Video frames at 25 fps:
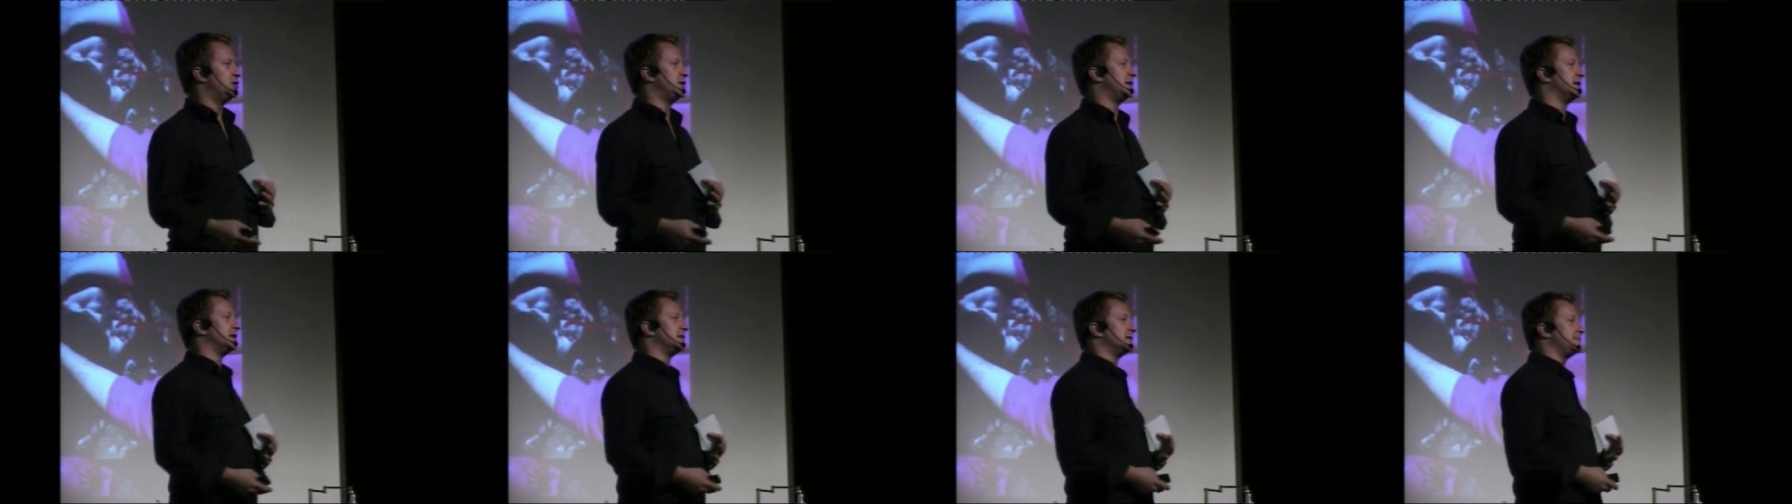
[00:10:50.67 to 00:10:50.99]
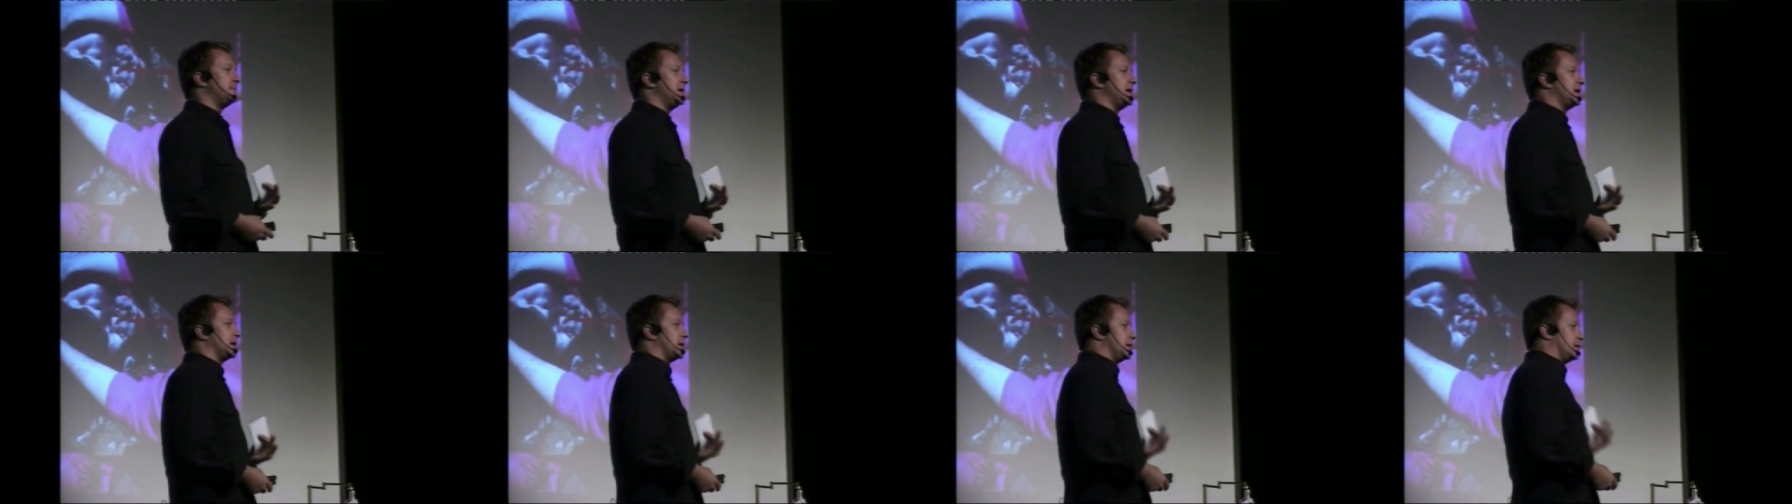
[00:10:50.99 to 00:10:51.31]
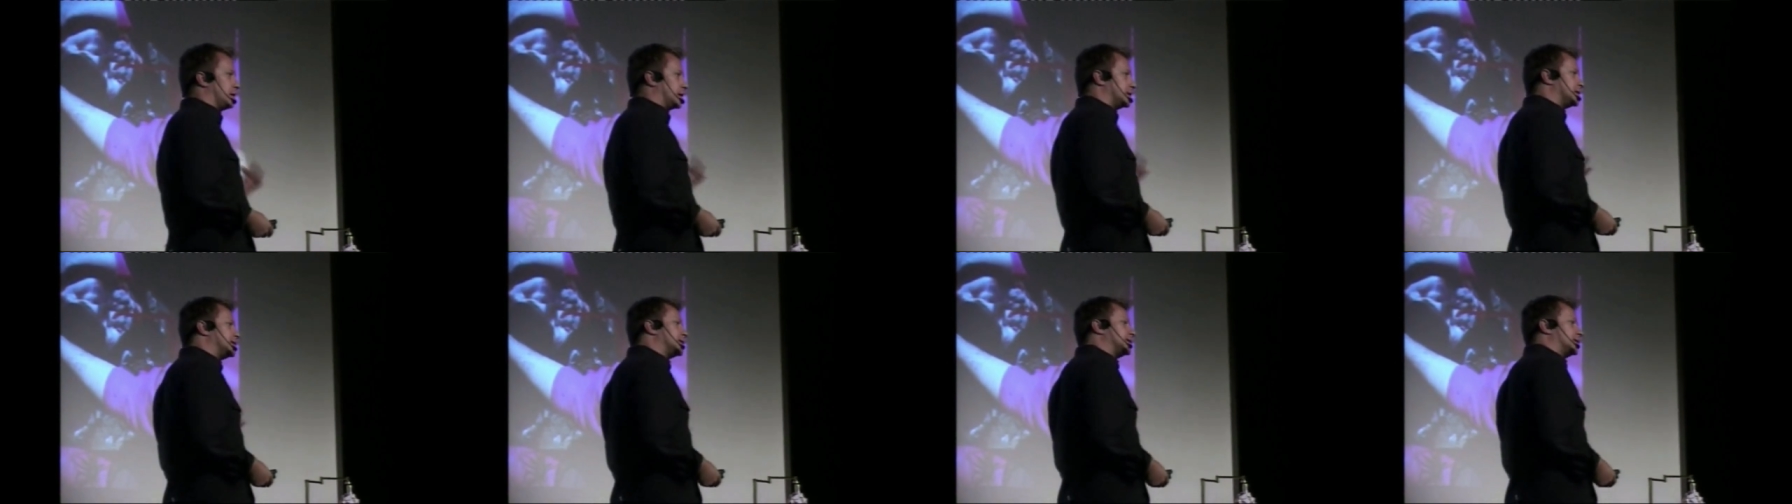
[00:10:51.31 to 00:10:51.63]
She could speak
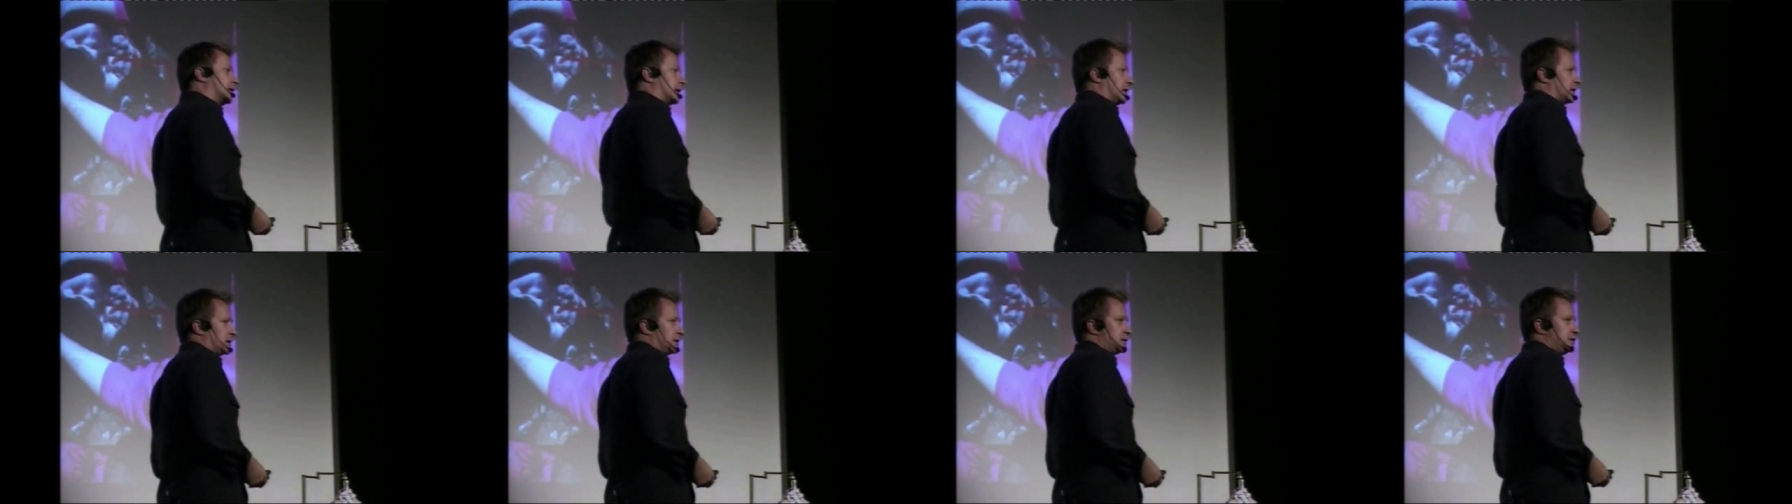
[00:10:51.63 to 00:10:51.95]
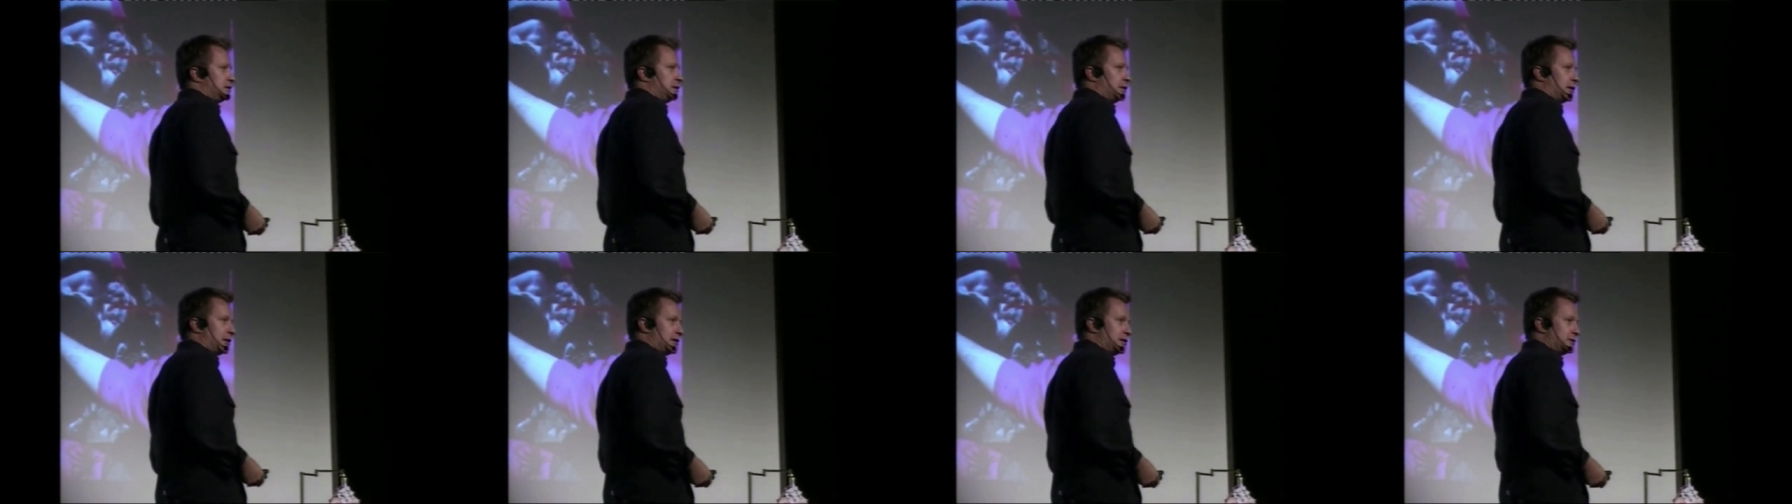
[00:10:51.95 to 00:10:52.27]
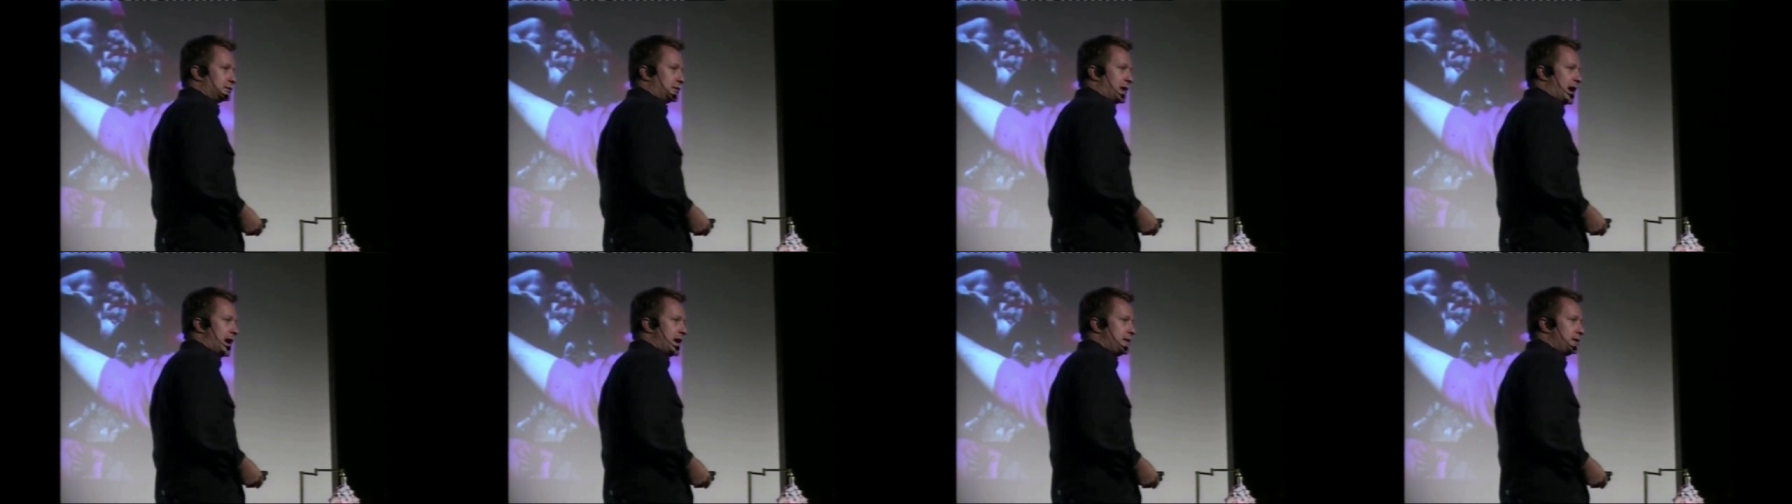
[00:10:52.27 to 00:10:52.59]
Inuktitut to
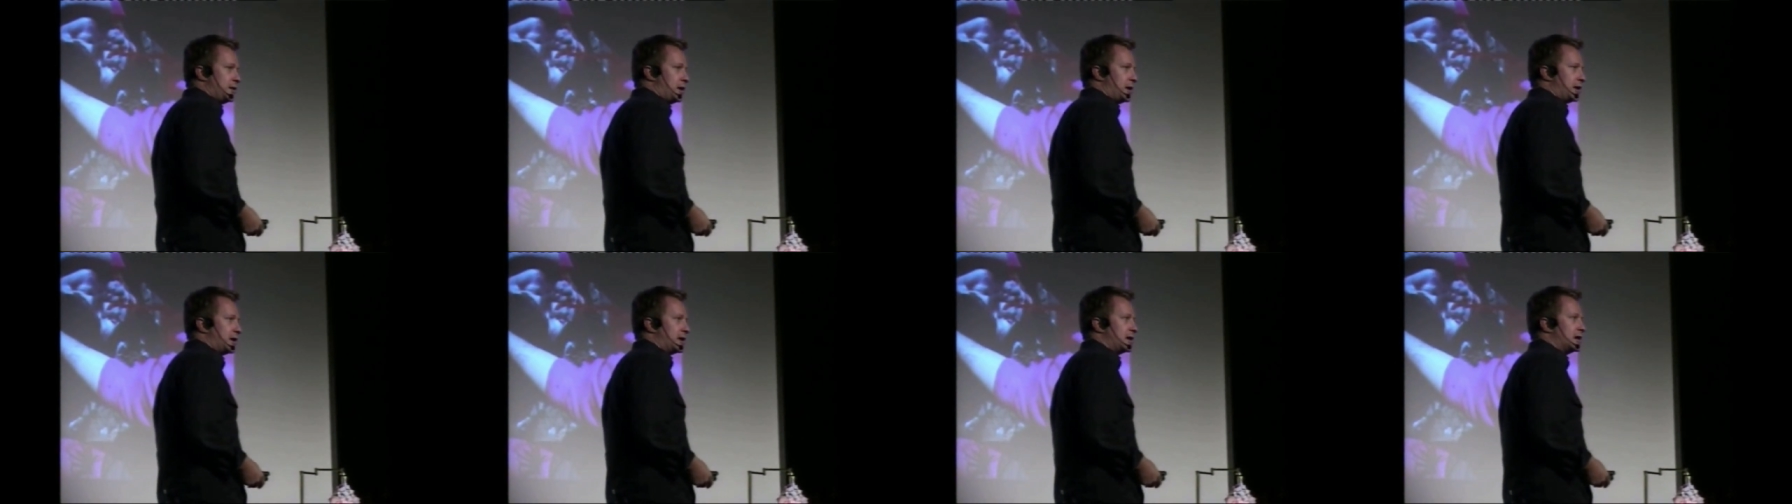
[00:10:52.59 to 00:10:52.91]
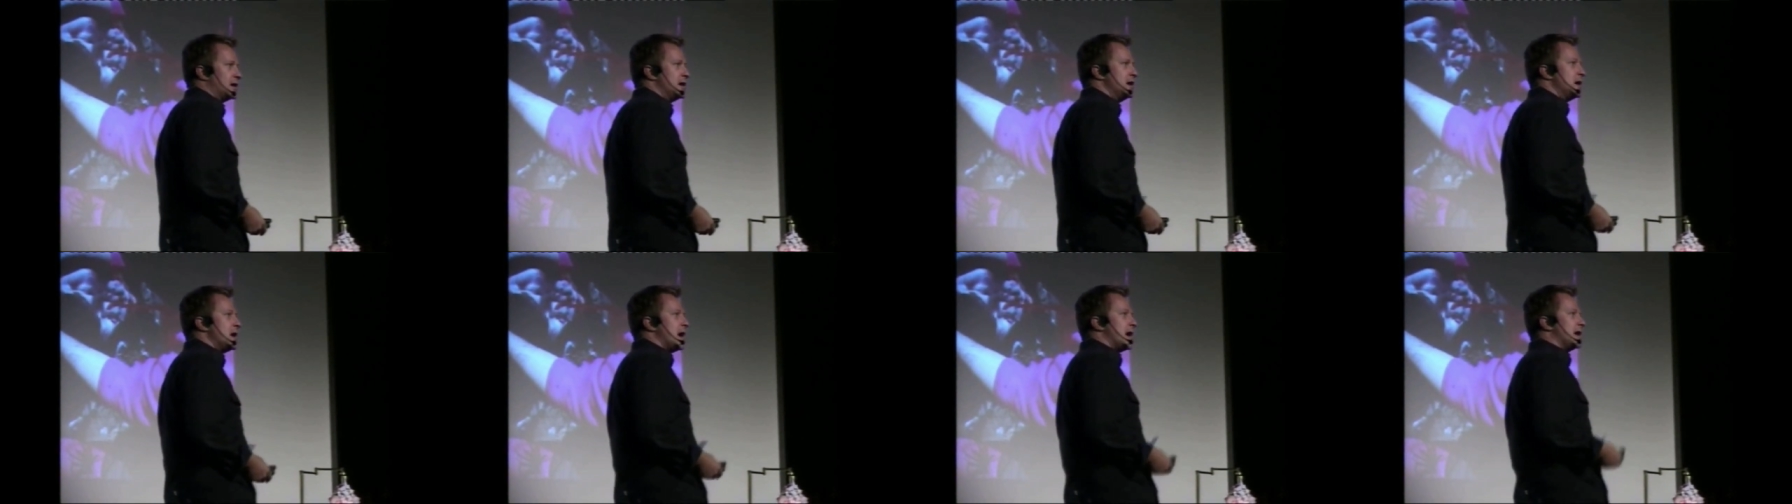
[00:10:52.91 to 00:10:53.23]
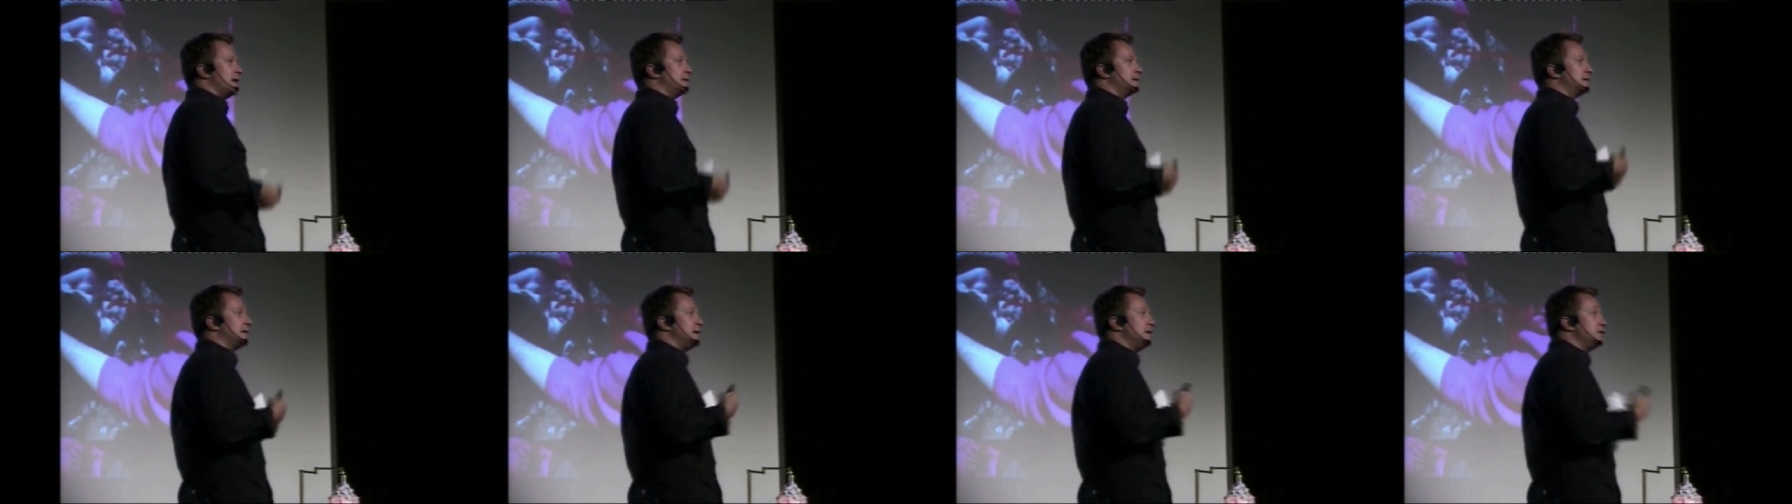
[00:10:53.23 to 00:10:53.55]
her granddaughter
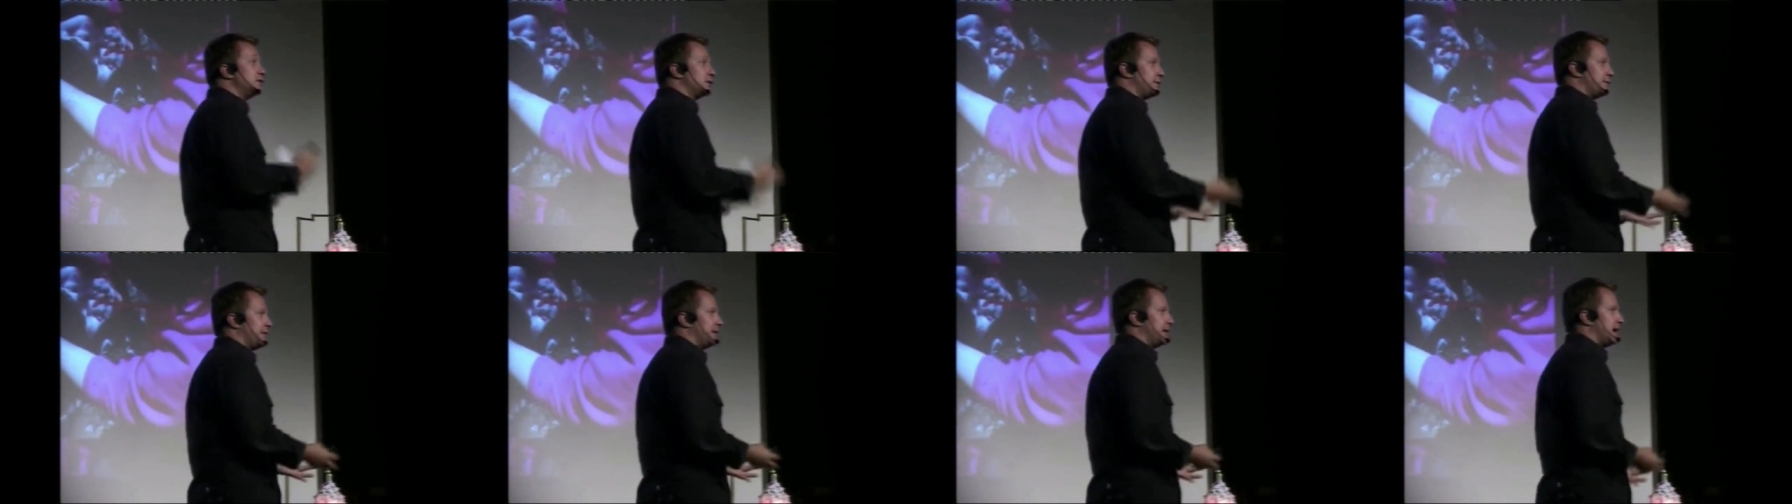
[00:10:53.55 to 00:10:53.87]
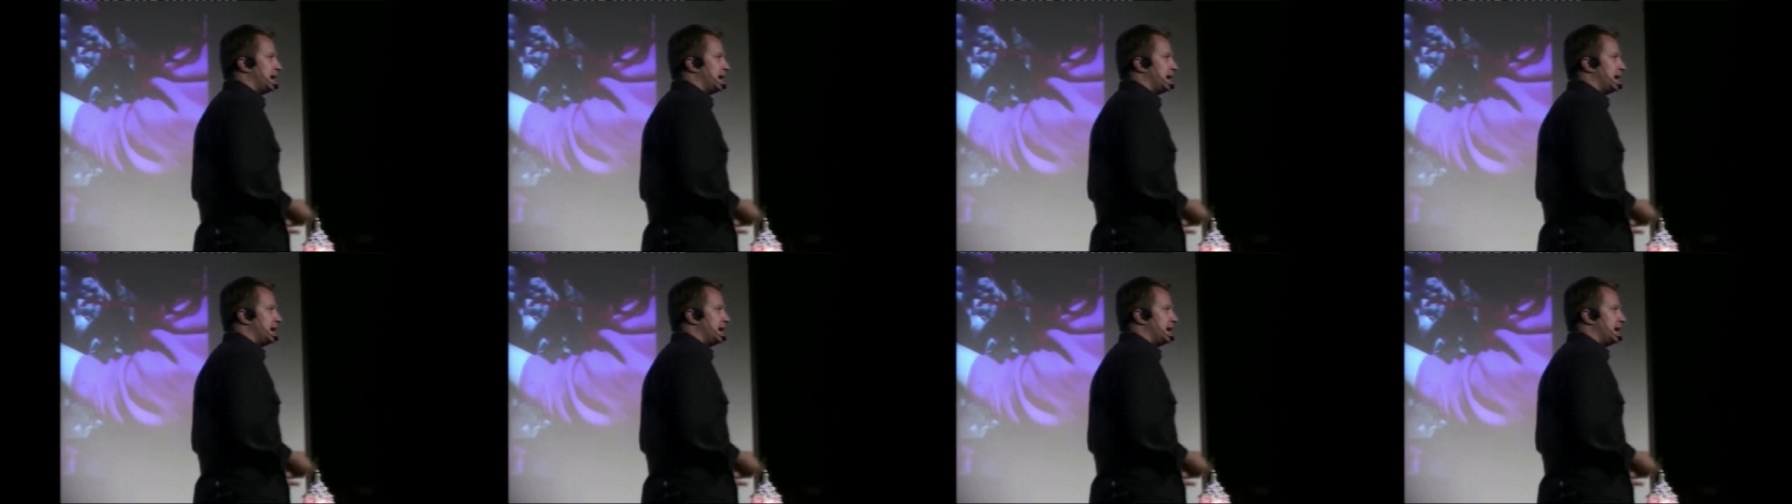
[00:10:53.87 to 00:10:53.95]
and teach her